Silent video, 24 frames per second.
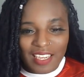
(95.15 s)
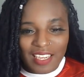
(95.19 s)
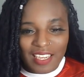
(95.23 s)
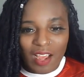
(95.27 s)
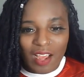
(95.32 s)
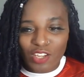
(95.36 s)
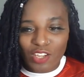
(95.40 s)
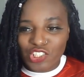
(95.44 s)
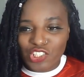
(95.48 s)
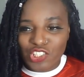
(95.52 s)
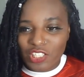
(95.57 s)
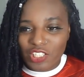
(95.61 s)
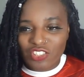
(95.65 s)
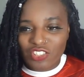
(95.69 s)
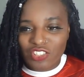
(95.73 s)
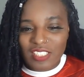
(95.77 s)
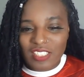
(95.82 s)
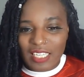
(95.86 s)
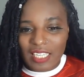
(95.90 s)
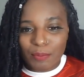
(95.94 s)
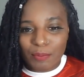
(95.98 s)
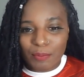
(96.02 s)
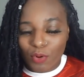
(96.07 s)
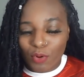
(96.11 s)
I, I should have just
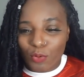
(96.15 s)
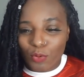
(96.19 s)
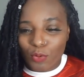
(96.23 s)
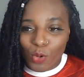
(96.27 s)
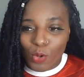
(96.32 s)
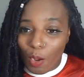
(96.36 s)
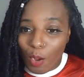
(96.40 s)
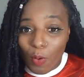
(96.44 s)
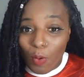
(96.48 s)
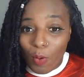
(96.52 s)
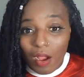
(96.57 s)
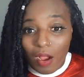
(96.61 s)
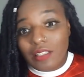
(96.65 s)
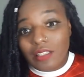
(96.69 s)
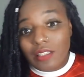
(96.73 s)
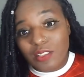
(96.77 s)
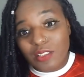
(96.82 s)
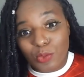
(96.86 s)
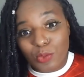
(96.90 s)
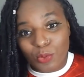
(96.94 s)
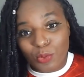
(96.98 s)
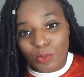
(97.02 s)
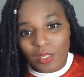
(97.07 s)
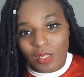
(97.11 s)
said, "Bro, come
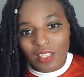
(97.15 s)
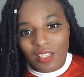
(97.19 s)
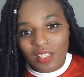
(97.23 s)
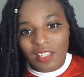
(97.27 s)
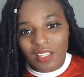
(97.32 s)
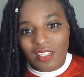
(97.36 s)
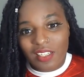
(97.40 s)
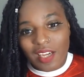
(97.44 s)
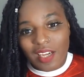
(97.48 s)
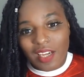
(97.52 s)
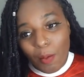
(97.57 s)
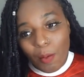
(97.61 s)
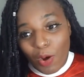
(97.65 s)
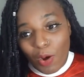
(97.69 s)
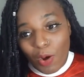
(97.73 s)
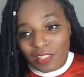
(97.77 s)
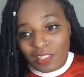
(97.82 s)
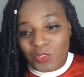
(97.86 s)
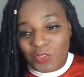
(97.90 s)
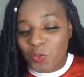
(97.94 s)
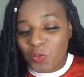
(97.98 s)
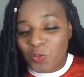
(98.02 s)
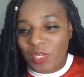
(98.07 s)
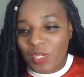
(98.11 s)
Arsenal, come
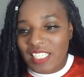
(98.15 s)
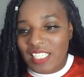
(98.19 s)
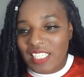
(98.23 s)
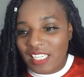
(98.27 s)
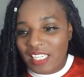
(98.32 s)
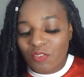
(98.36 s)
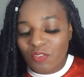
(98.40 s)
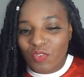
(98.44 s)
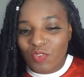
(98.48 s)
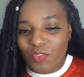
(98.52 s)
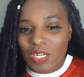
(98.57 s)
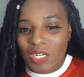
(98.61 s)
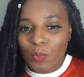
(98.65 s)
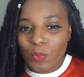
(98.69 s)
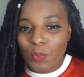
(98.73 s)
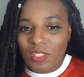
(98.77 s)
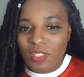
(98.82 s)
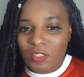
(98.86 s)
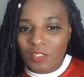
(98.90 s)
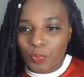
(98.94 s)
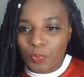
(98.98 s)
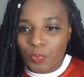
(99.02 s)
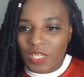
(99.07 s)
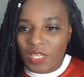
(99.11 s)
Arsenal." But he didn't really want to
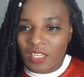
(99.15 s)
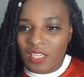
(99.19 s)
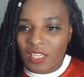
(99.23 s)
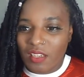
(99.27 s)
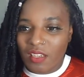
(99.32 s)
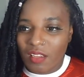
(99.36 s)
speak.